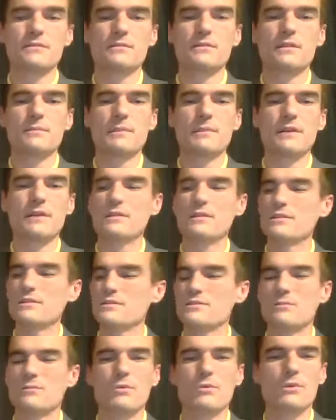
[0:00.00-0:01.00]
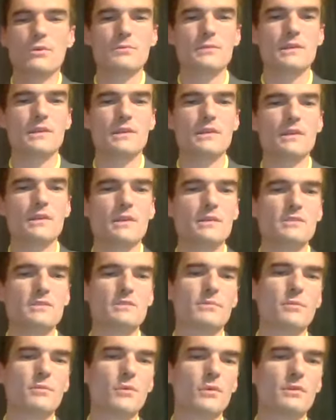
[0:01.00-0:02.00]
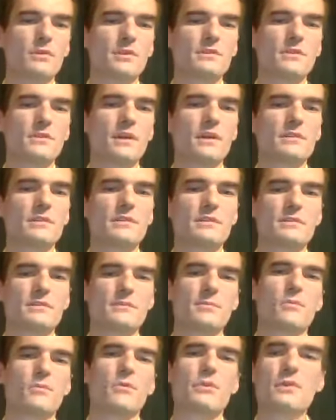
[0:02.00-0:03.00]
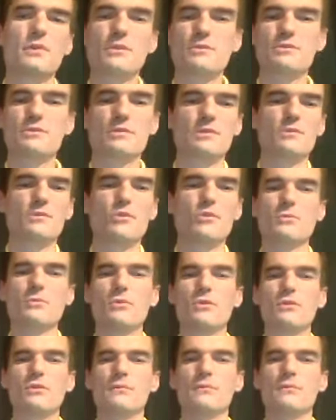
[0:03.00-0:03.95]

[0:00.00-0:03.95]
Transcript: Come out there and support me. Support Latanya. Support Houston NORML.